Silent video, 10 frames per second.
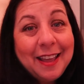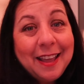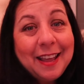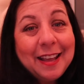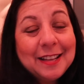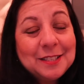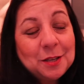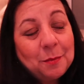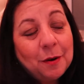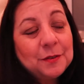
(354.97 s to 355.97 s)
And
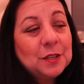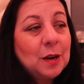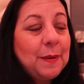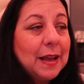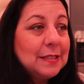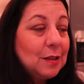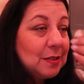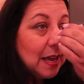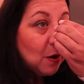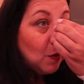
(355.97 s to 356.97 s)
so Marvin's gonna pass
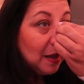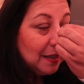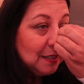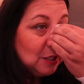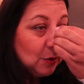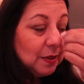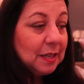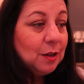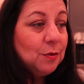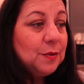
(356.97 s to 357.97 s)
those out while he's doing
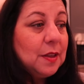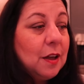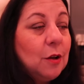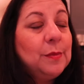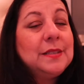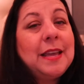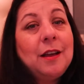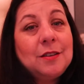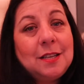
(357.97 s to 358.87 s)
the youth homeless count